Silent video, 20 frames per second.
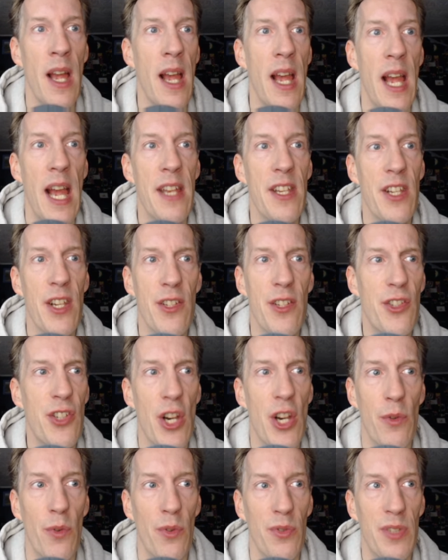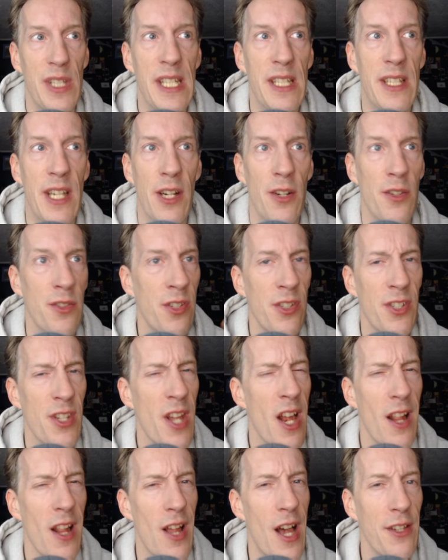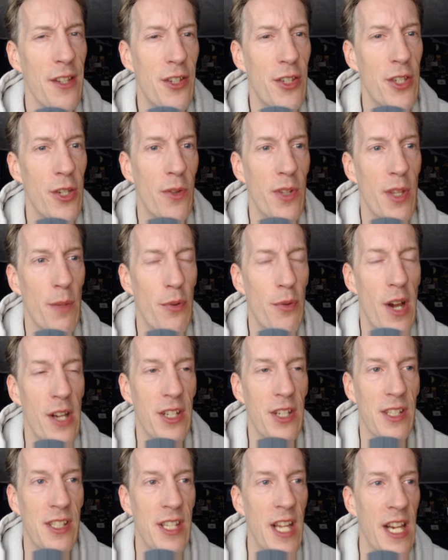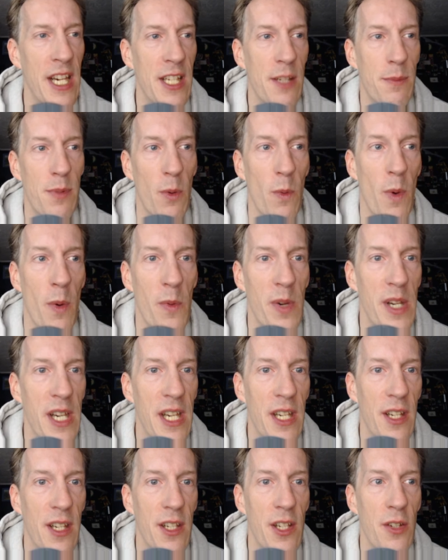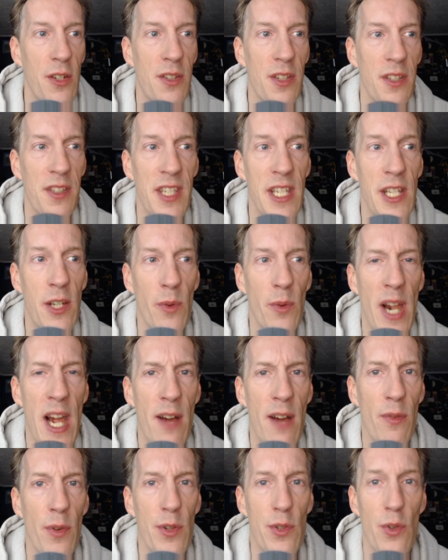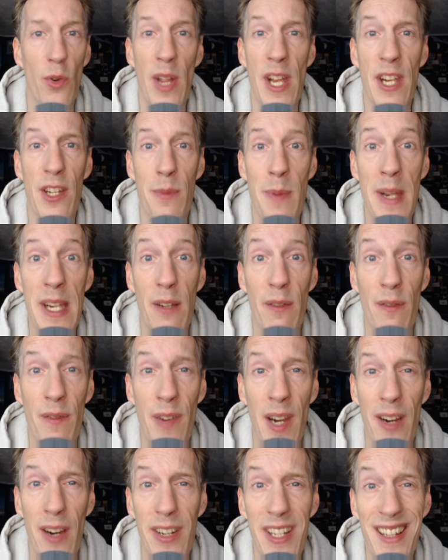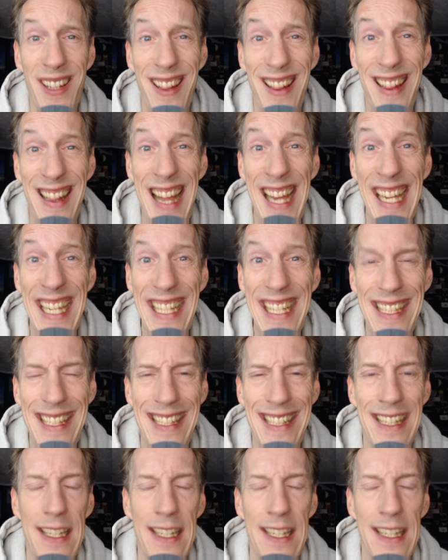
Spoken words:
And then general details. There's not a lot to do in the project settings, but when we need to use the scene graph, which will let us make very light